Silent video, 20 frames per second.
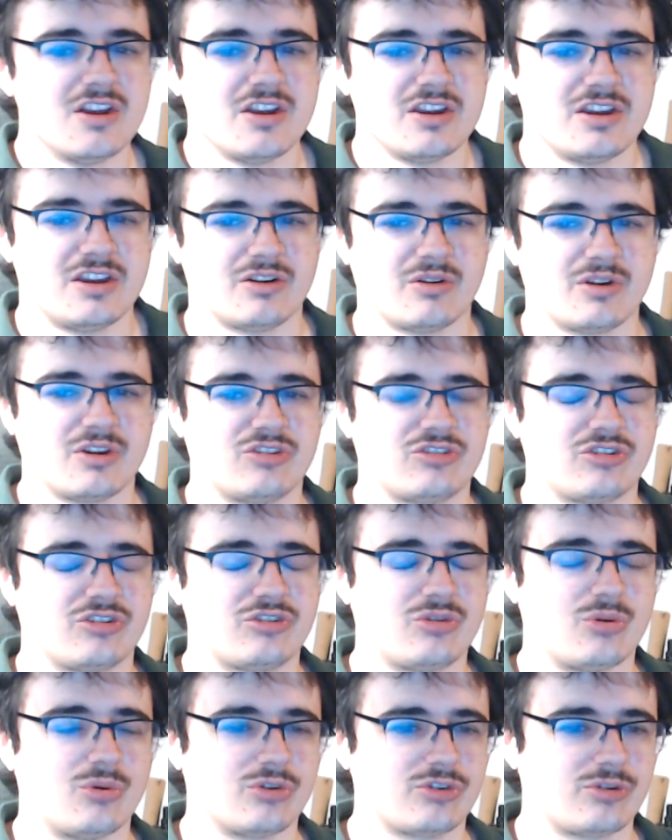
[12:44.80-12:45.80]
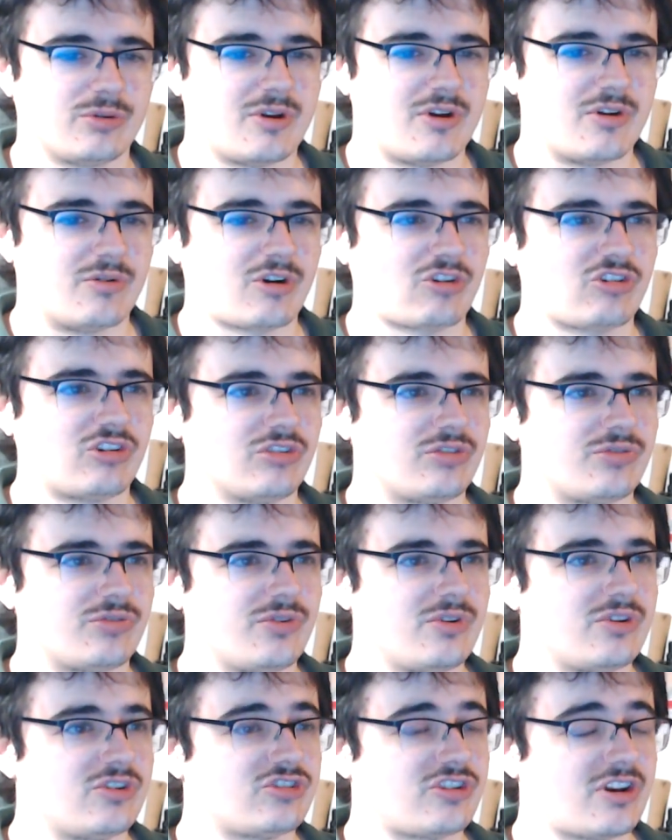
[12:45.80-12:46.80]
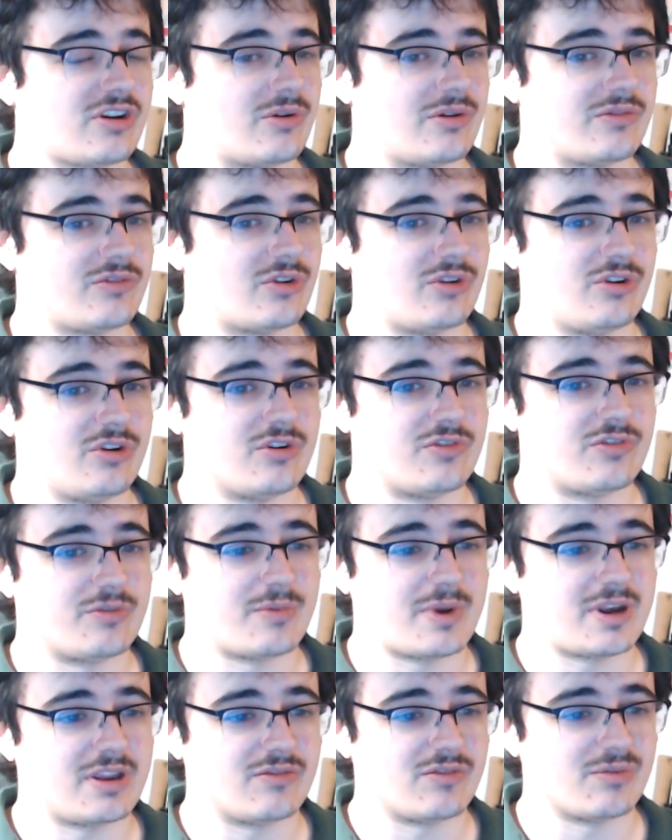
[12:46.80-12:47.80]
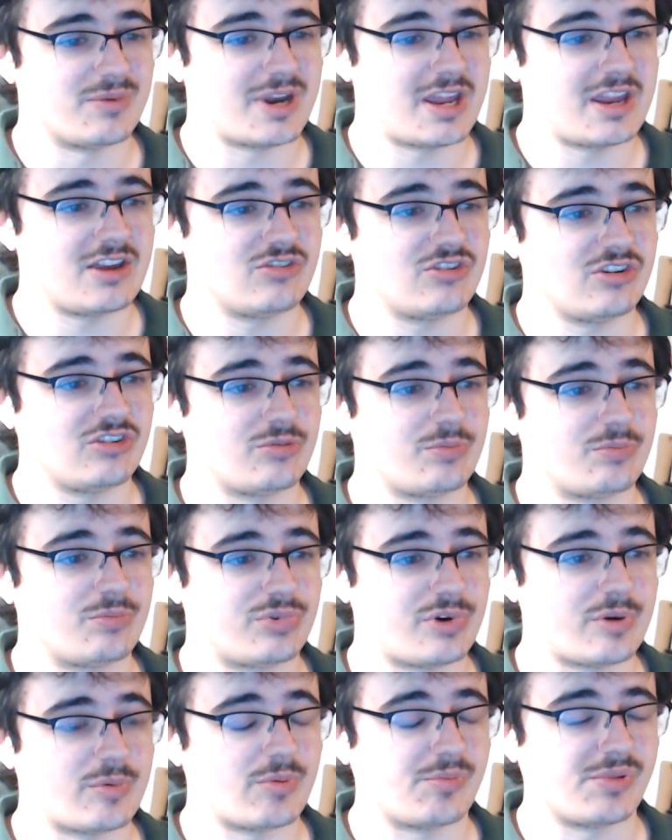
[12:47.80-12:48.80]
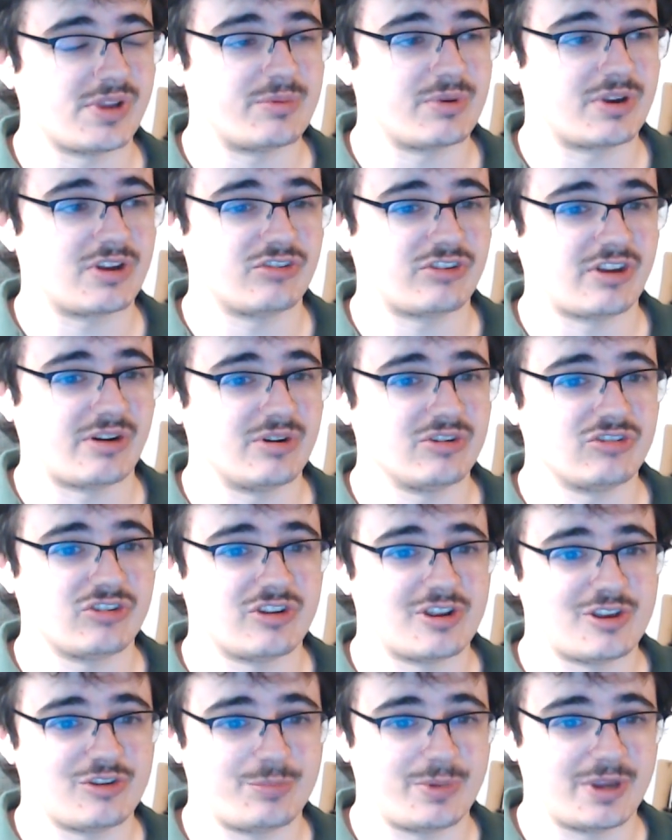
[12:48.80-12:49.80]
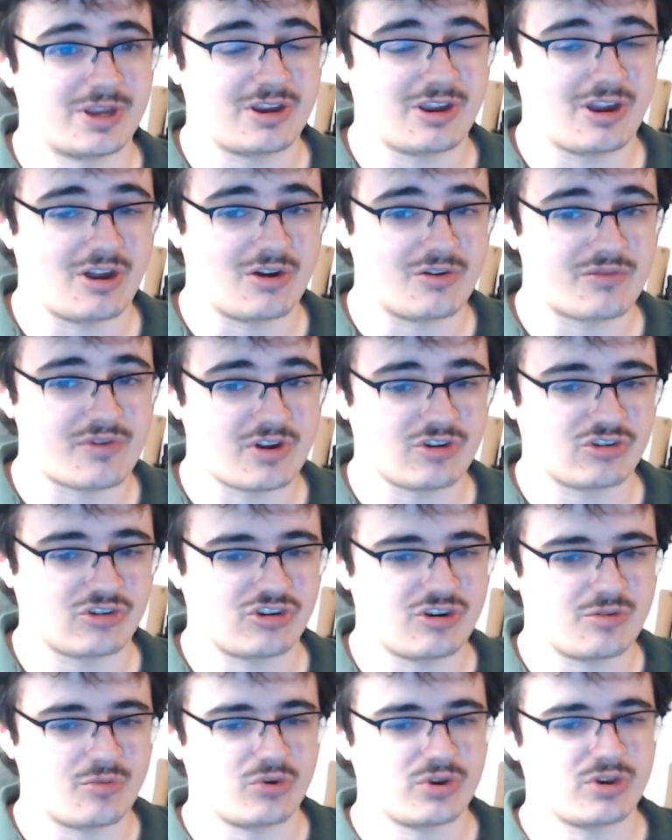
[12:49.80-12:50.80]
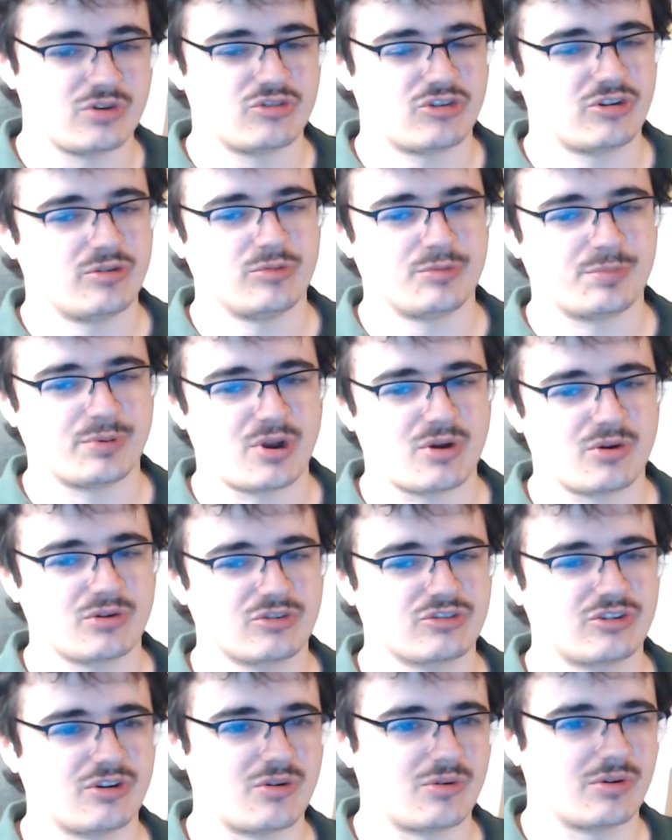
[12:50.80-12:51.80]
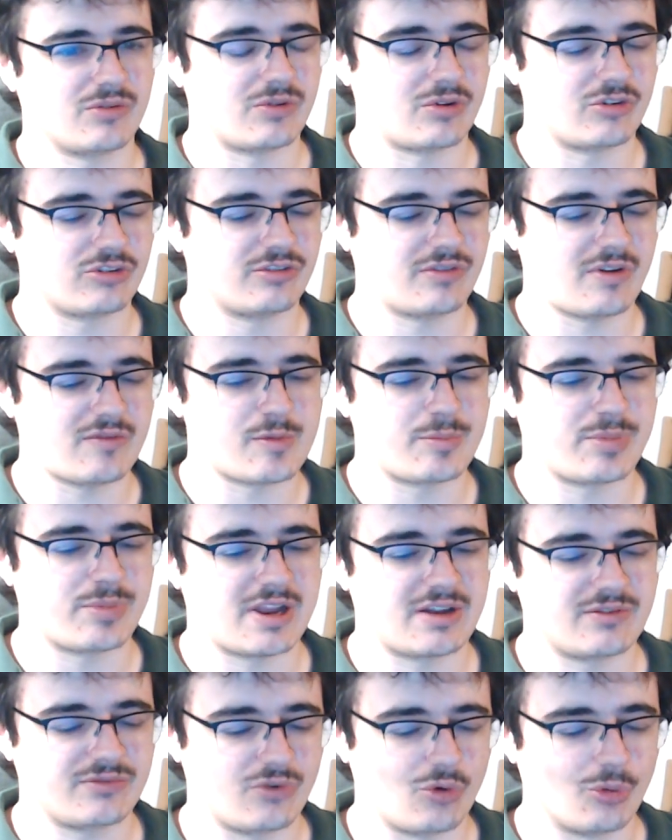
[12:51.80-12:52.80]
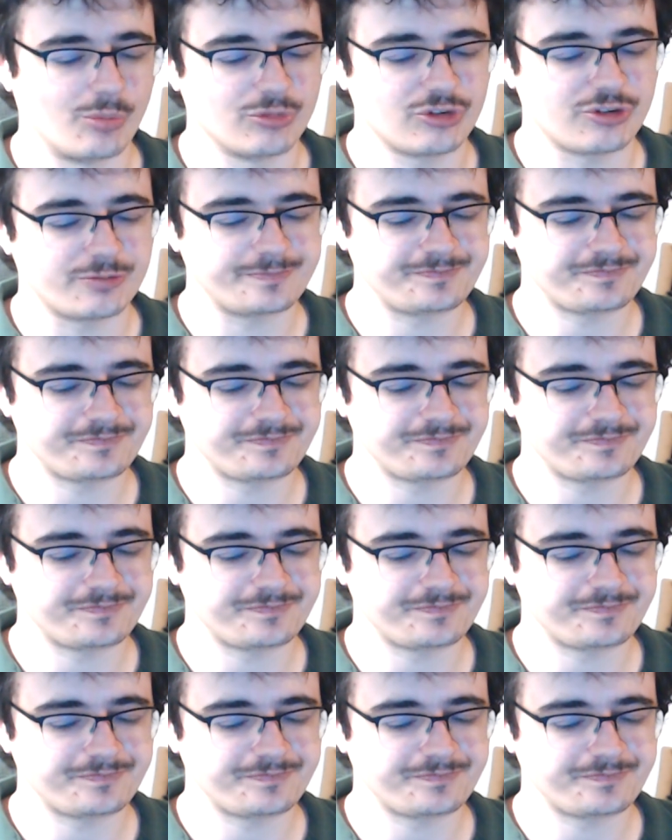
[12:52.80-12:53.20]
You know, I used to talk to a lot of Russians through this channel. I've not heard from any of them in ages, probably because their internet's been cut off, I assume, or YouTube's blocked, along with lots of other platforms.